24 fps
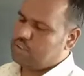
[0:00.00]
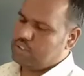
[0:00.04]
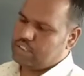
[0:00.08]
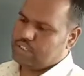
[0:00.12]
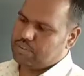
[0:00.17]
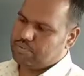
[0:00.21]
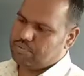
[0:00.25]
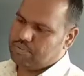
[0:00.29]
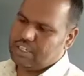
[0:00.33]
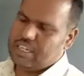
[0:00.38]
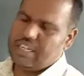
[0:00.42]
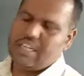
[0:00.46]
yield.
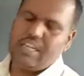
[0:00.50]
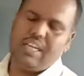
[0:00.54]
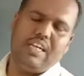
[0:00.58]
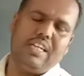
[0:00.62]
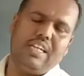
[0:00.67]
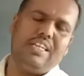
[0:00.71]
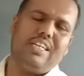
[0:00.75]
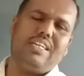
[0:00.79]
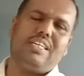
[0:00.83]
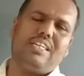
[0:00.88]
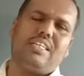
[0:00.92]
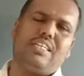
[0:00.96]
Let us
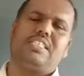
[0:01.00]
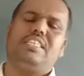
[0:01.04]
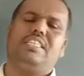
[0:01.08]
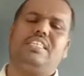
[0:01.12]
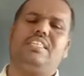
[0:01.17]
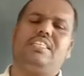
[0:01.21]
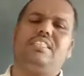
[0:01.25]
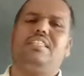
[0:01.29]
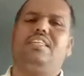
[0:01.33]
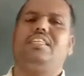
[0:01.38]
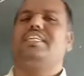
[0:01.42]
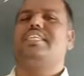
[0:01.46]
see the
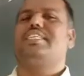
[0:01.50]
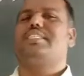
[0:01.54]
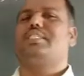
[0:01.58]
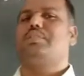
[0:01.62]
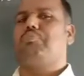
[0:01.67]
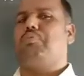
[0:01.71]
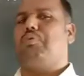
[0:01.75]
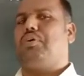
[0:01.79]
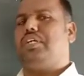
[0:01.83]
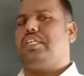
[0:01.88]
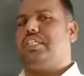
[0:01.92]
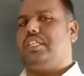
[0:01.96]
next point.
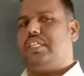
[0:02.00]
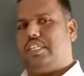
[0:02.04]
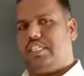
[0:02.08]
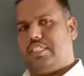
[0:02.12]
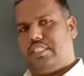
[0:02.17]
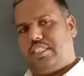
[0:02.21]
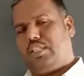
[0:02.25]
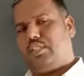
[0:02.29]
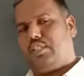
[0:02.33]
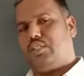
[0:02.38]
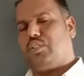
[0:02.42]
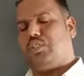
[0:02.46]
It is also
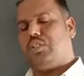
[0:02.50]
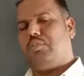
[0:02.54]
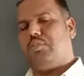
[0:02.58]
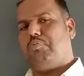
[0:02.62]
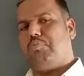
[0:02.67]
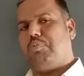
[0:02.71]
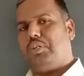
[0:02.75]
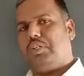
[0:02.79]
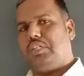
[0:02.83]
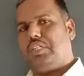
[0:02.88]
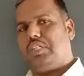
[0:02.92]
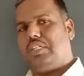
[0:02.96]

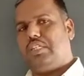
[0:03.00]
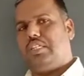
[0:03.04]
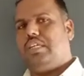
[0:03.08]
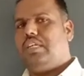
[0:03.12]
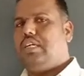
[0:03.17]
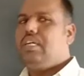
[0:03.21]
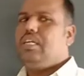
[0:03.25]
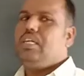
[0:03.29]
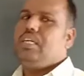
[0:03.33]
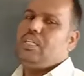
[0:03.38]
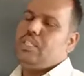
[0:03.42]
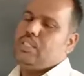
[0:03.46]
important,
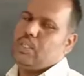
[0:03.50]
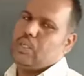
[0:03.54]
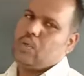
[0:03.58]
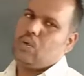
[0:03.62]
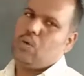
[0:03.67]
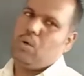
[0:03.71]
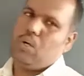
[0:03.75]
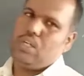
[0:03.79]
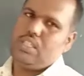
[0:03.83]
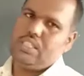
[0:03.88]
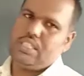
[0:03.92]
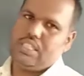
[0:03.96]
the
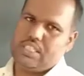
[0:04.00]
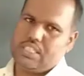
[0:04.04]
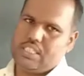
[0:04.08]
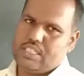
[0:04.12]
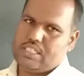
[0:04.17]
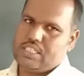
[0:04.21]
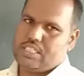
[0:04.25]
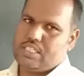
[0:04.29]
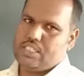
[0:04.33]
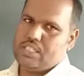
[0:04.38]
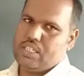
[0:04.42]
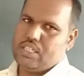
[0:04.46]
causes
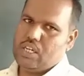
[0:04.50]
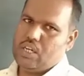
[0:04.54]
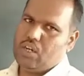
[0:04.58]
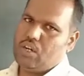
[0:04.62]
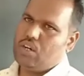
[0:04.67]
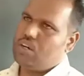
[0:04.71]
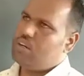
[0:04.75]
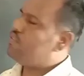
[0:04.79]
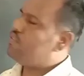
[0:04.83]
of